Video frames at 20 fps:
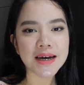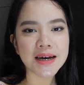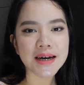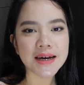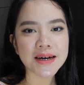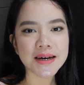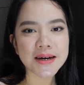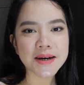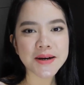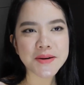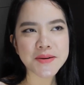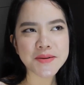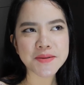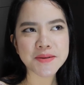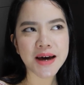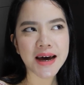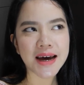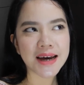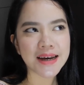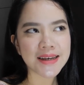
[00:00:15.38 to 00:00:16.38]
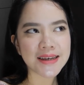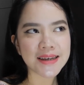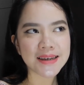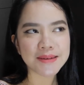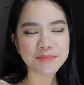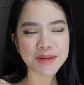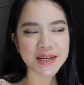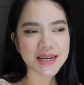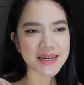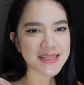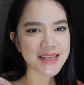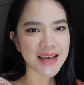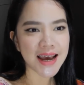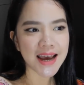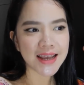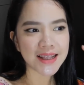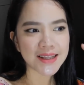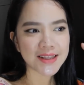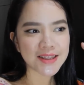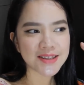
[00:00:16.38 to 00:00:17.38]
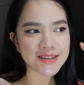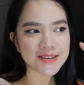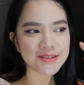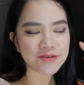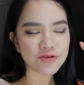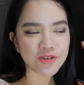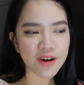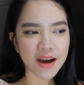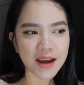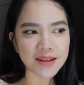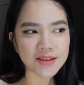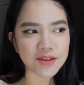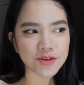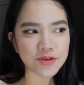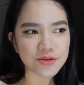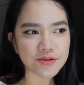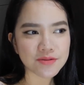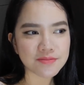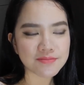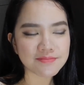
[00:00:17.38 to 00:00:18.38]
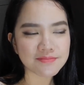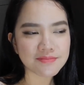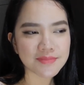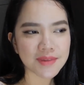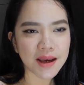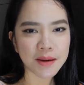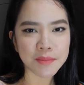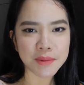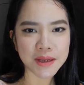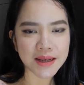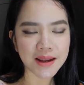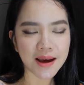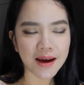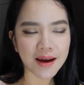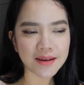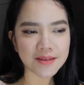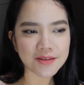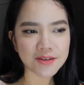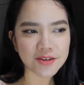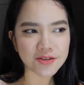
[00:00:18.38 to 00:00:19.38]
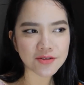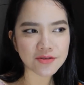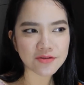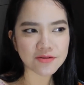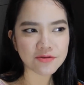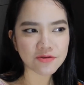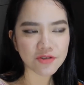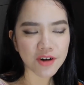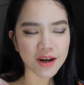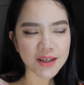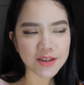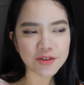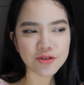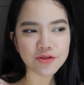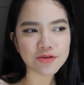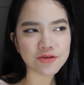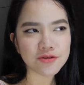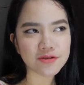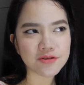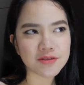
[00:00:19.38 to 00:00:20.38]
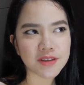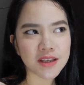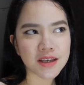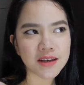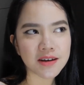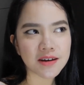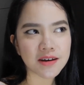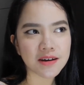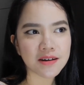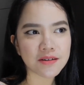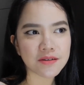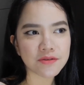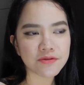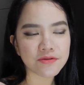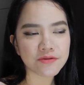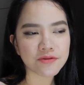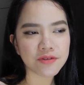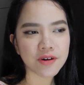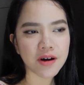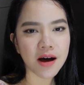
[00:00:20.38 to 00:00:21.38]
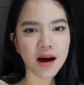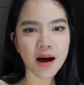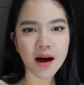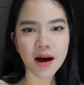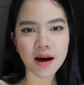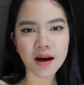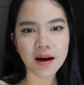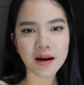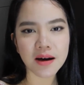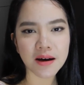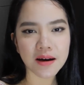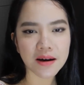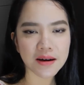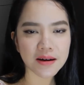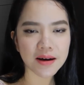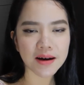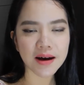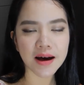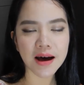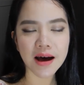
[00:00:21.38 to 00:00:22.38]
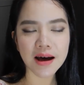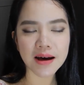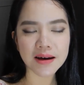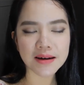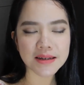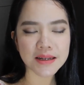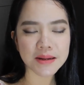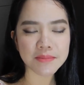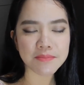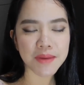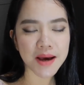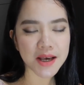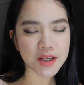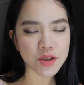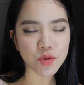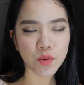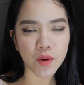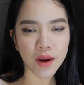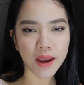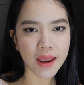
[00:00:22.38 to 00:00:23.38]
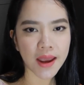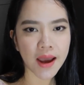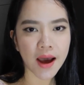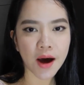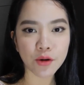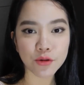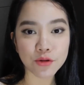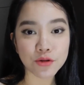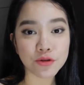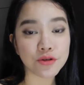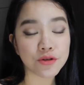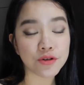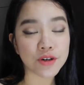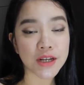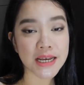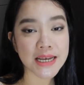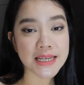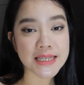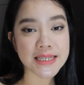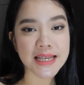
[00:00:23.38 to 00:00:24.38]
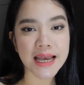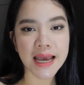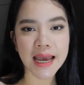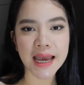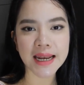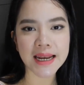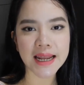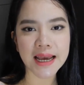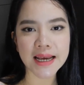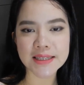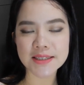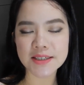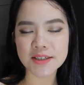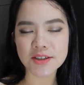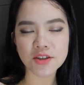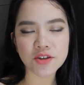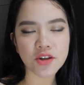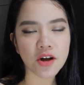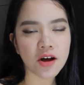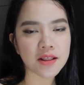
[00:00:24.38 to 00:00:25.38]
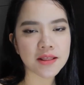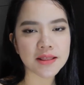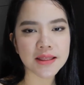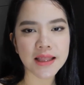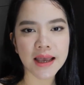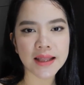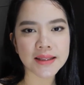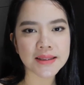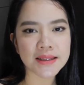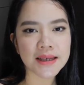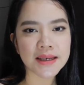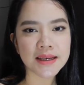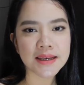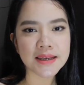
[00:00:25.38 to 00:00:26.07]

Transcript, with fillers: Uh, I because I try to, I mean I try to think of uh, the best way how to do this, and I just thought that